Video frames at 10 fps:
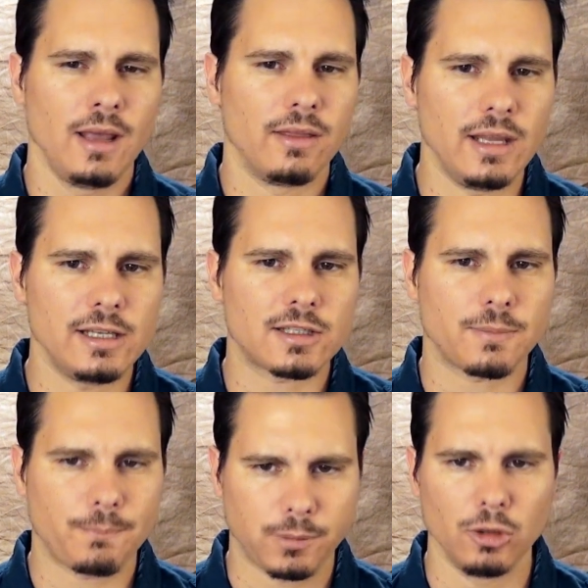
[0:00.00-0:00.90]
these
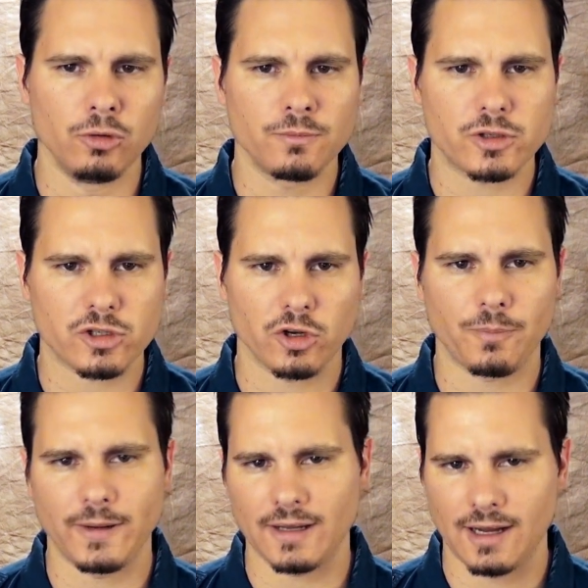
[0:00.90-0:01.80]
plume
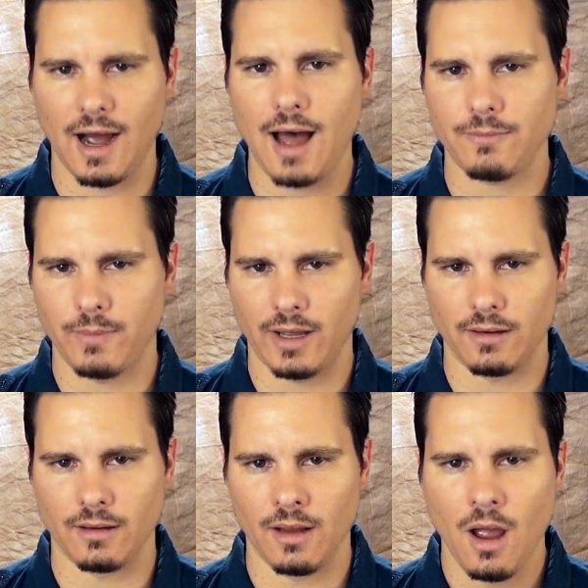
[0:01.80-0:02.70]
serpent
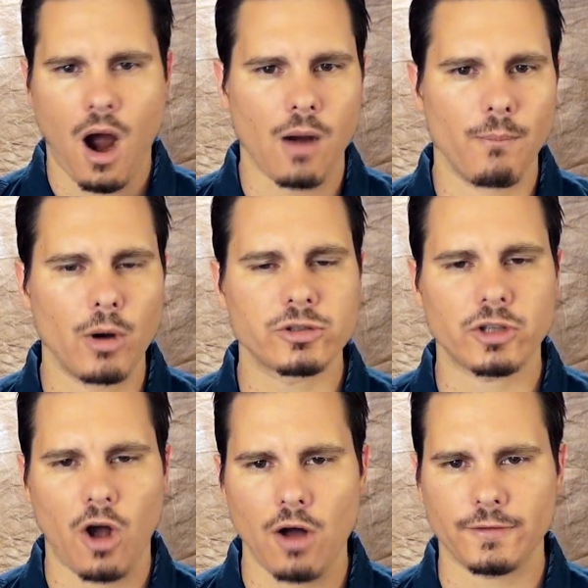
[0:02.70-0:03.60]
godmen are most
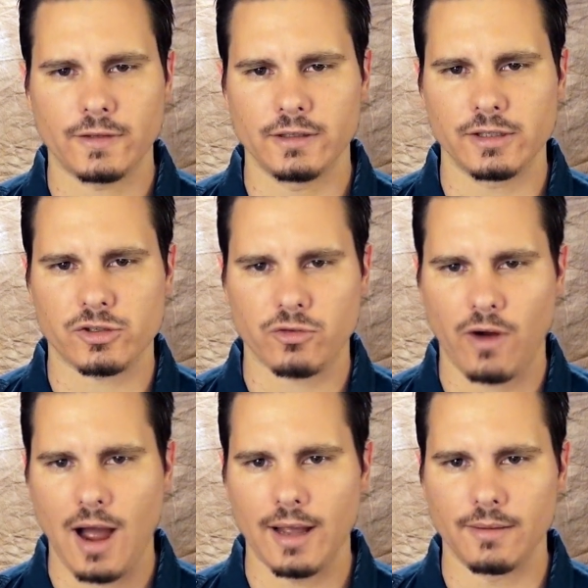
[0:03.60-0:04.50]
often
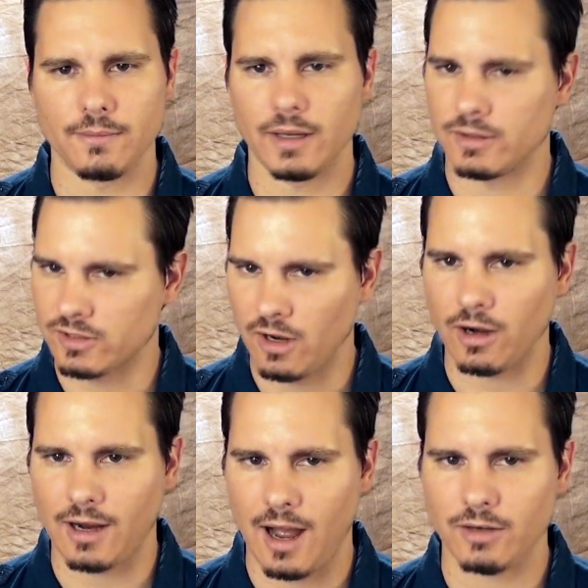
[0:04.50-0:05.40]
described, in
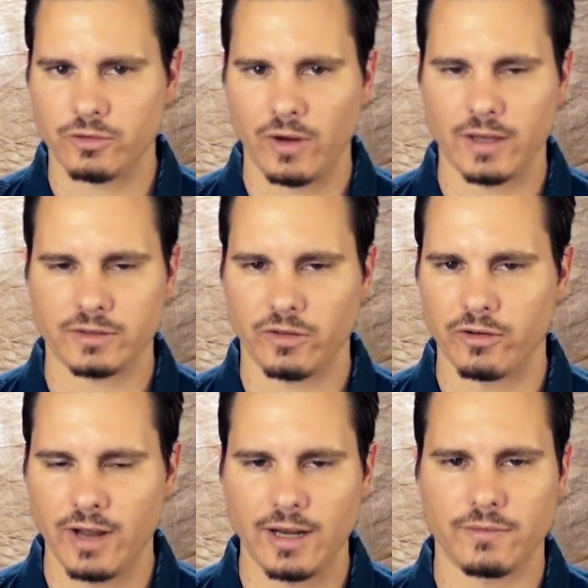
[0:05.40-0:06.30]
stark contrast to
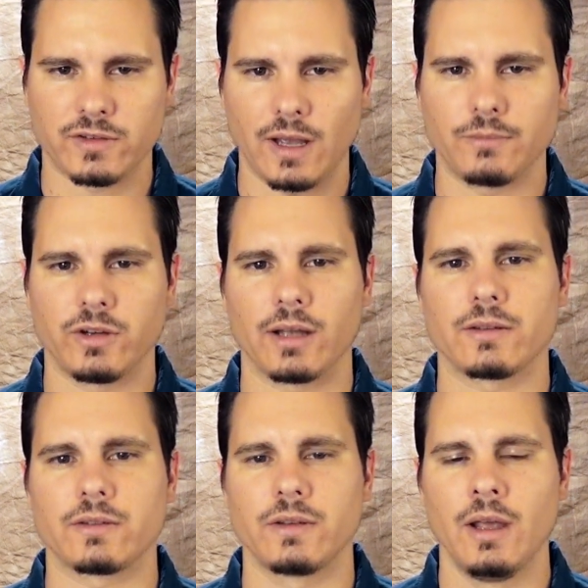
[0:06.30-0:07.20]
their native
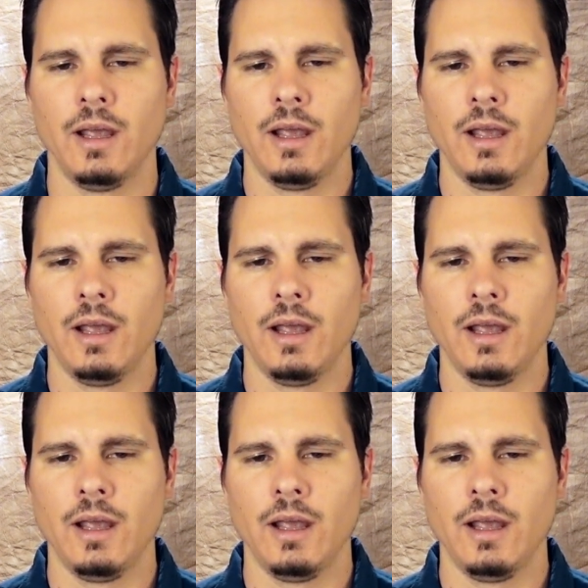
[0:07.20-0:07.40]
subjects,